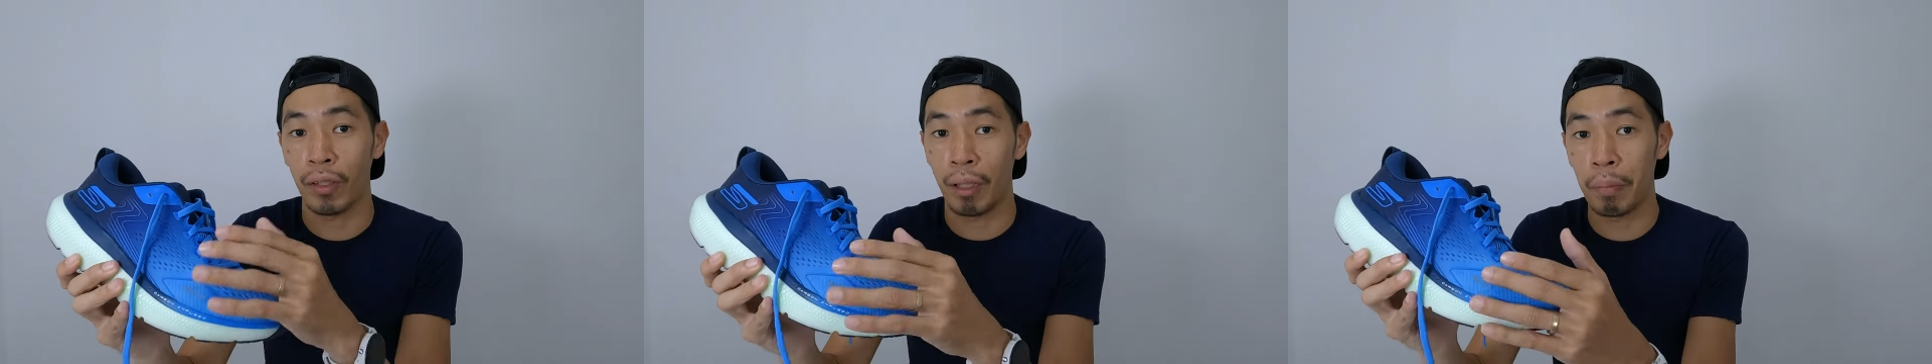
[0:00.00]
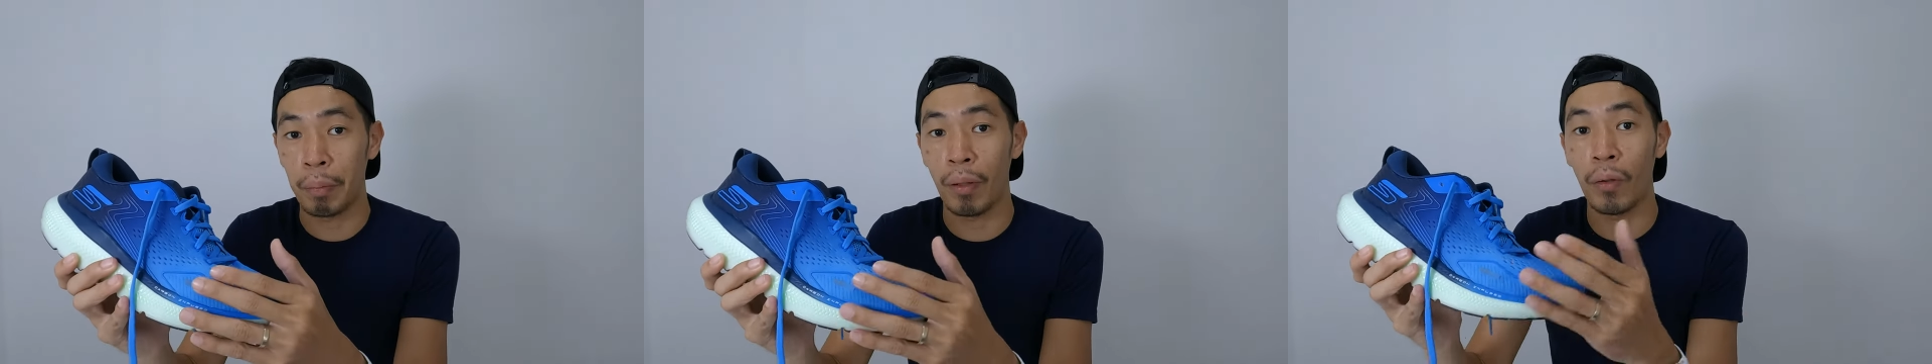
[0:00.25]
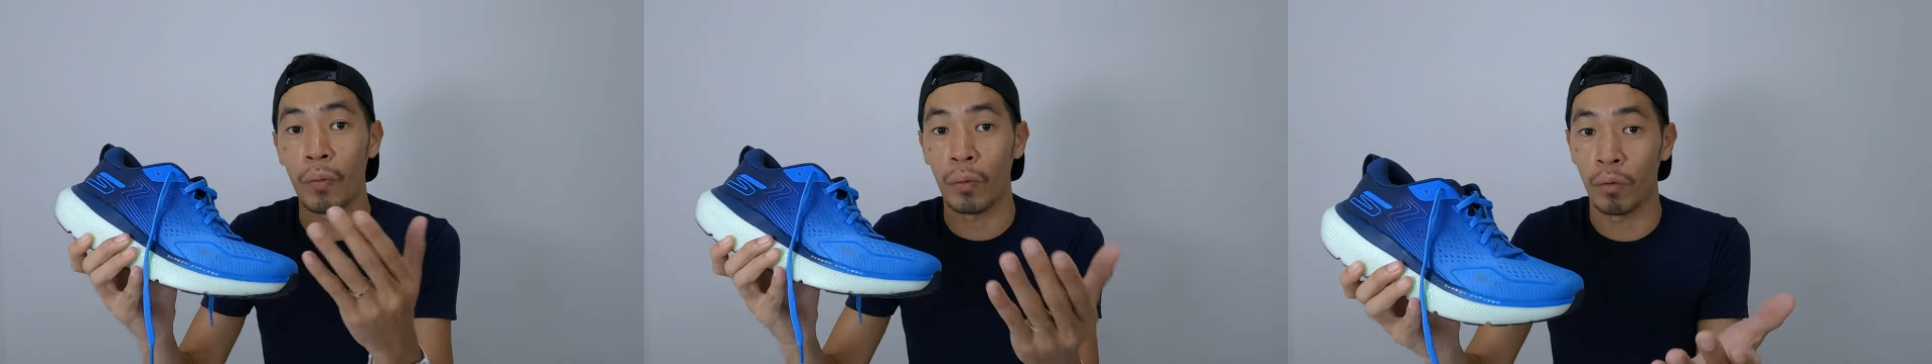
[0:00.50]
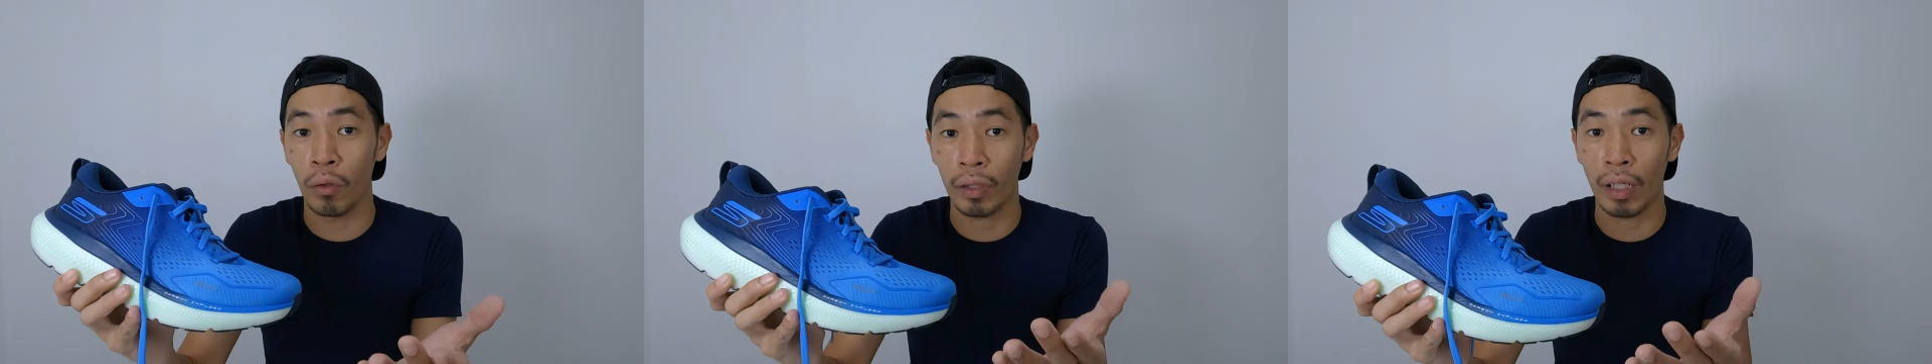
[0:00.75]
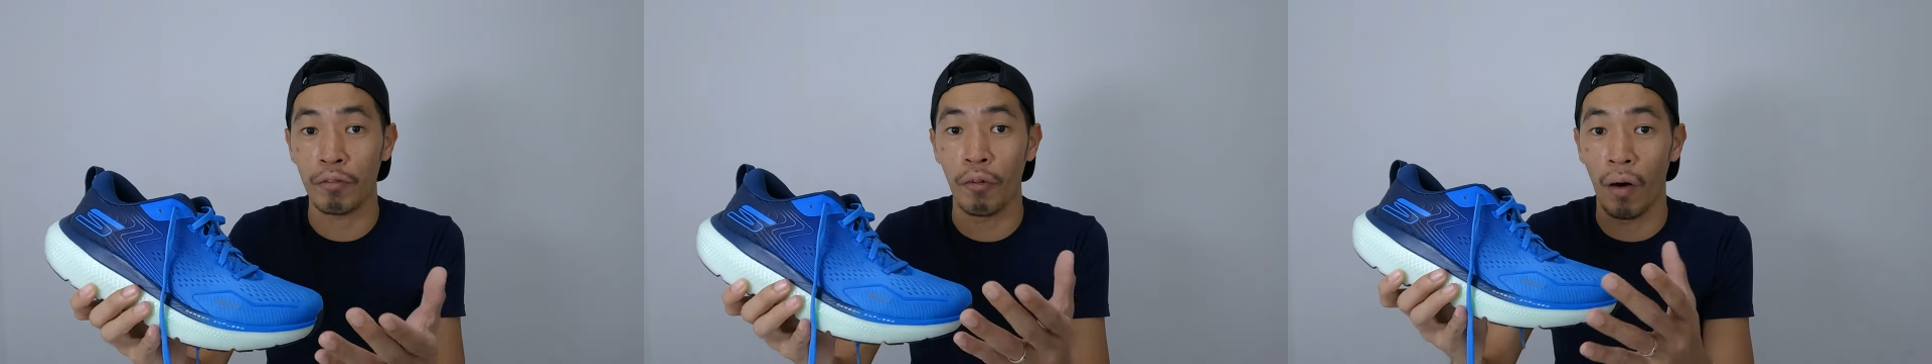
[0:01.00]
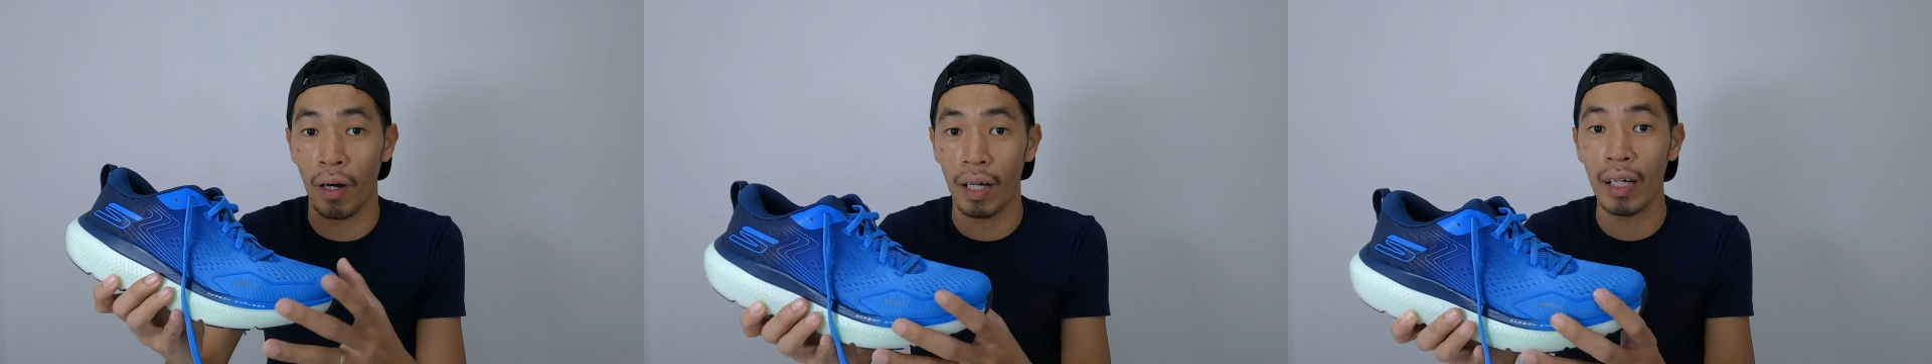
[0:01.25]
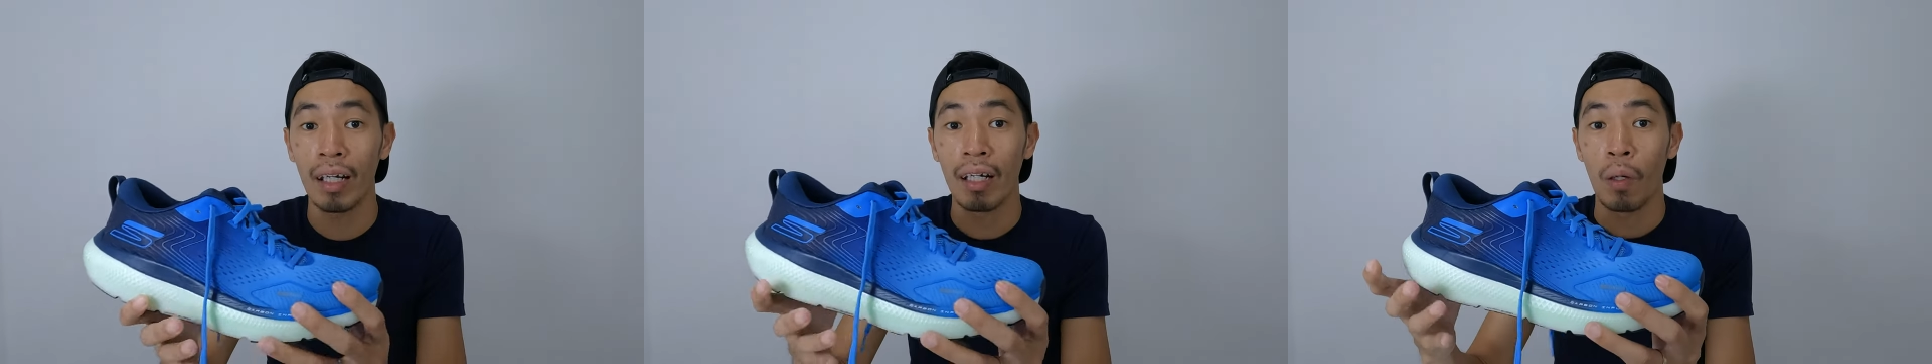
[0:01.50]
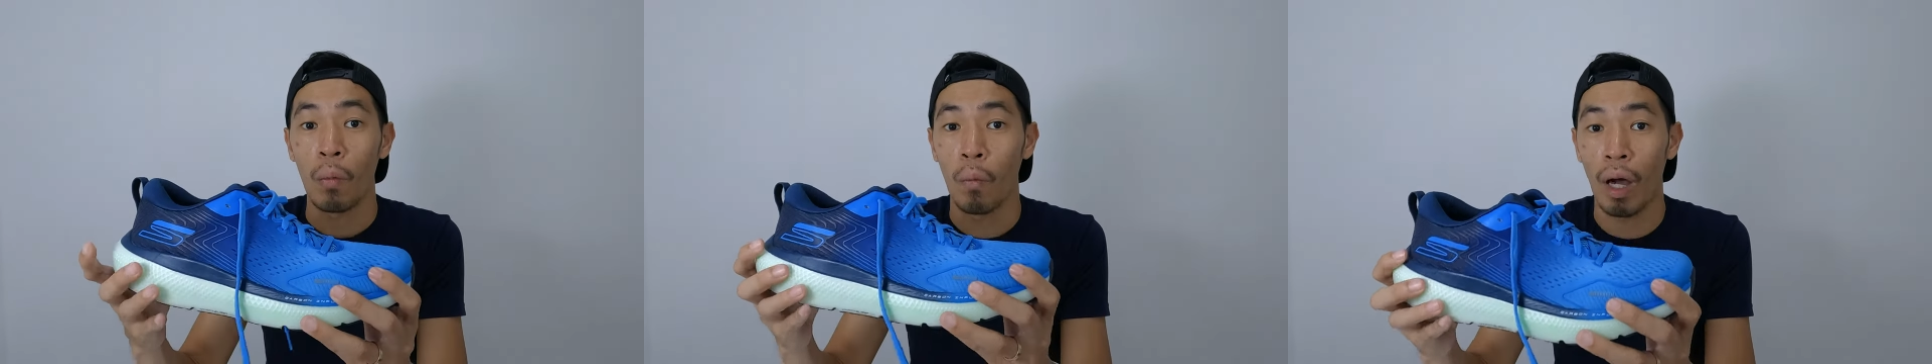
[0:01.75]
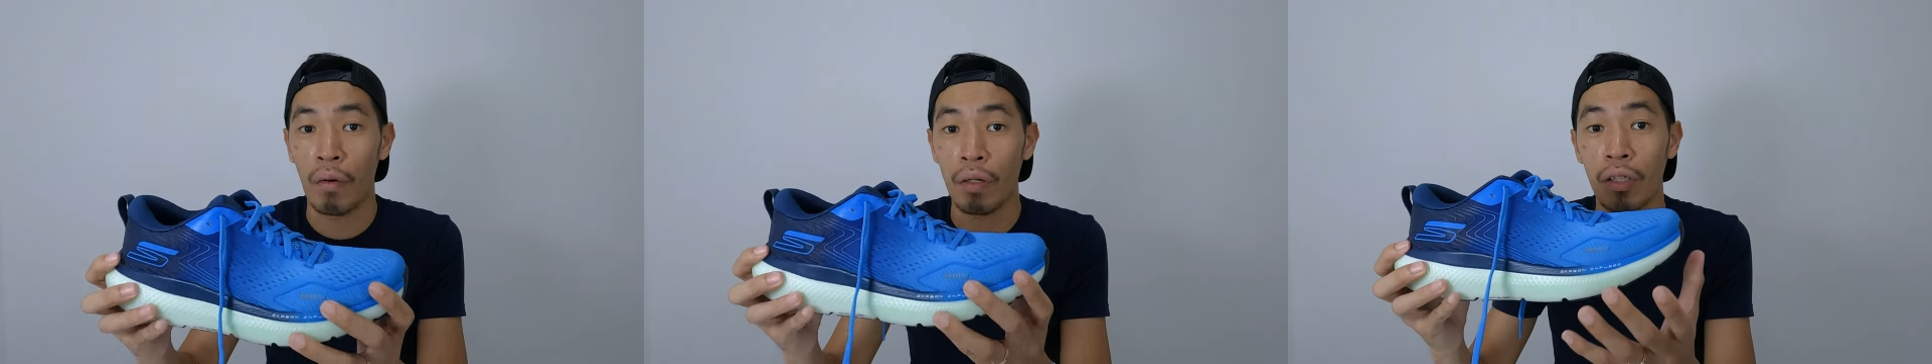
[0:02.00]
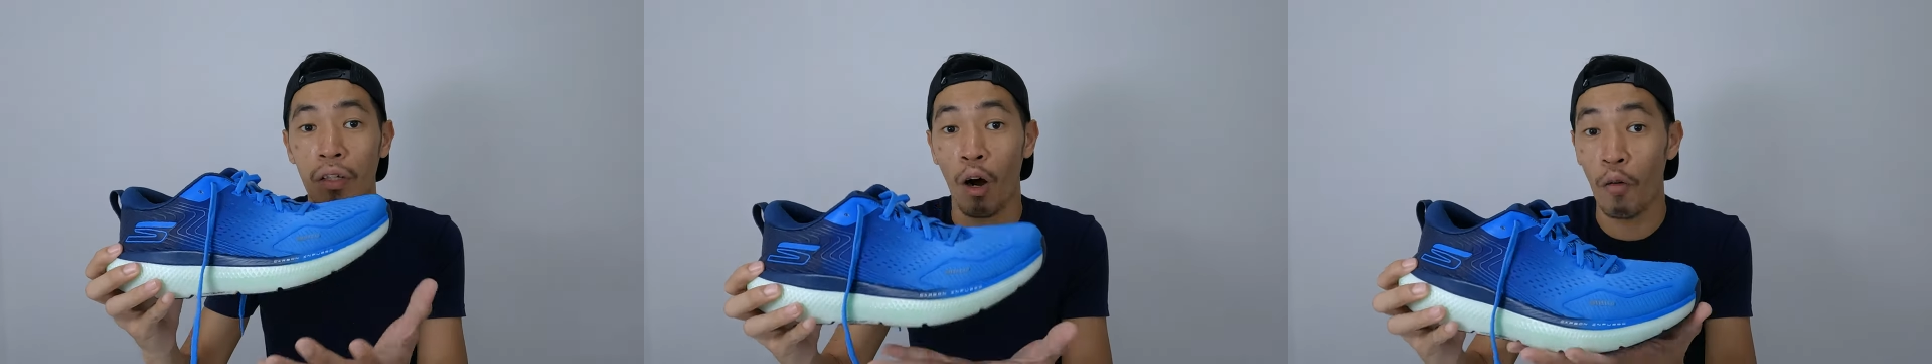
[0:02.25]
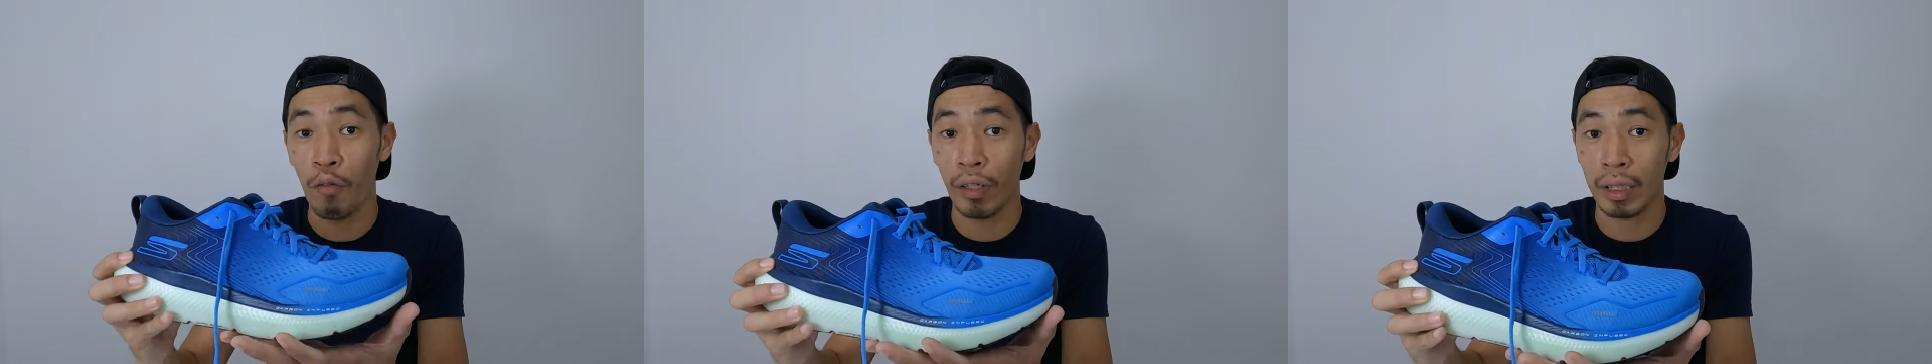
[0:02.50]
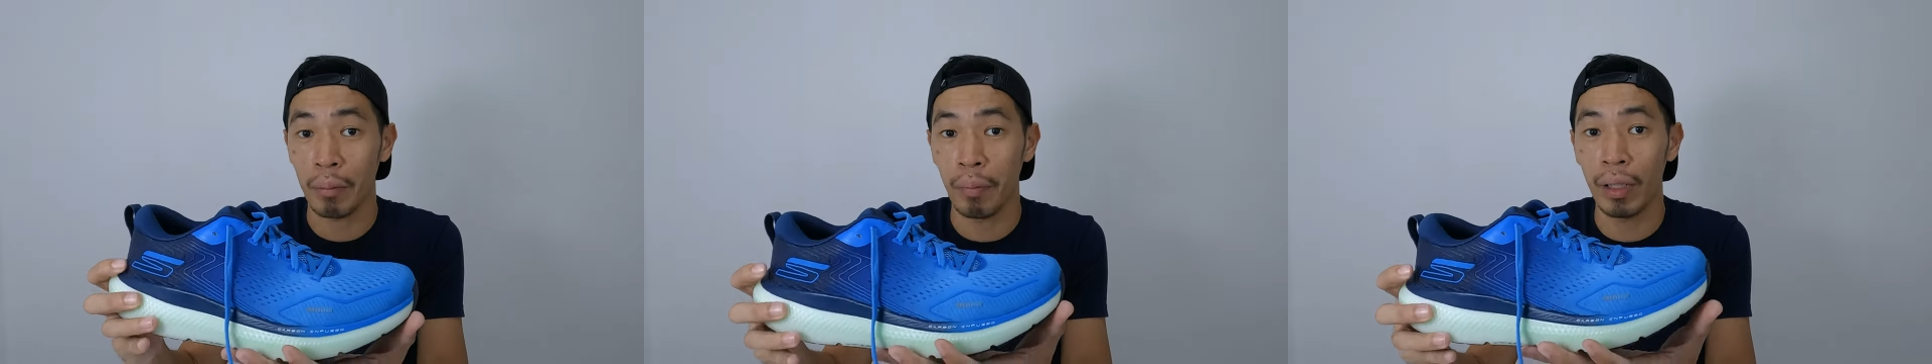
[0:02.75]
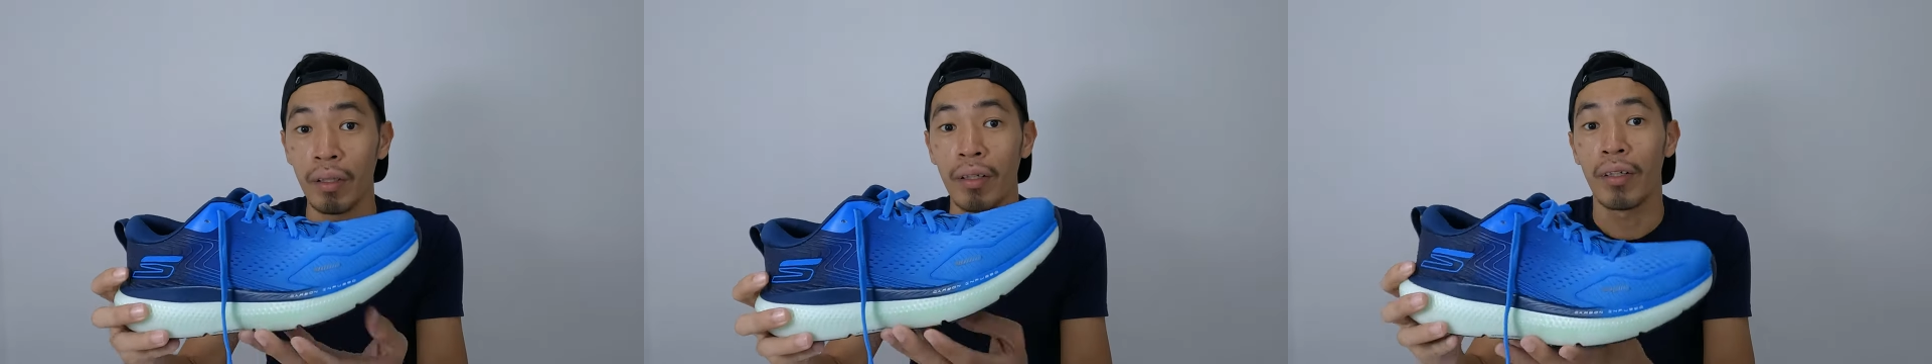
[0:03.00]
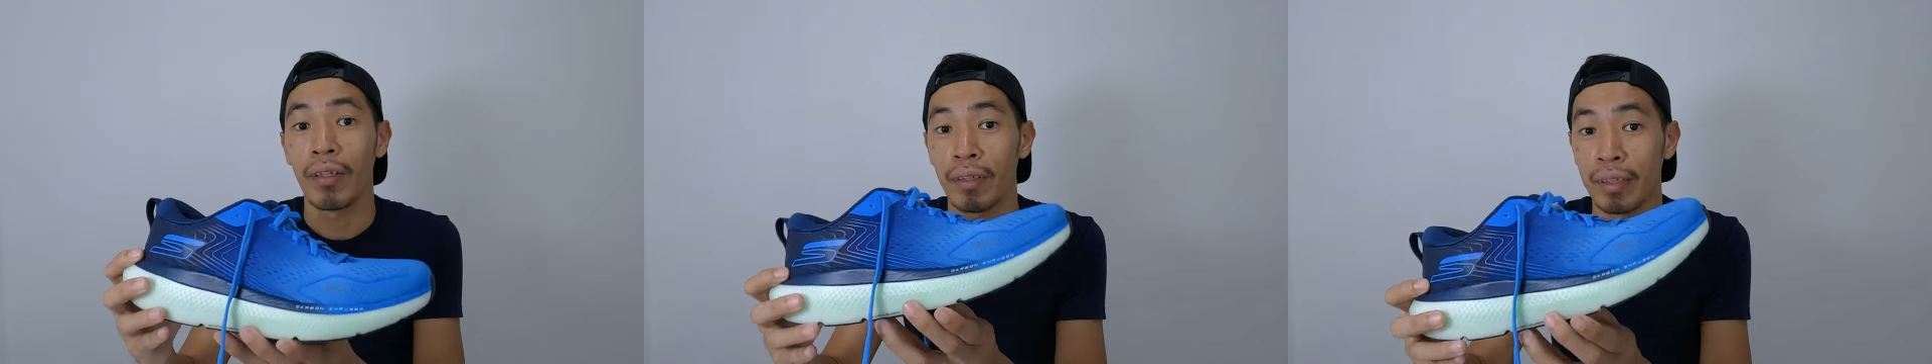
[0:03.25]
the people who are looking for a very comfortable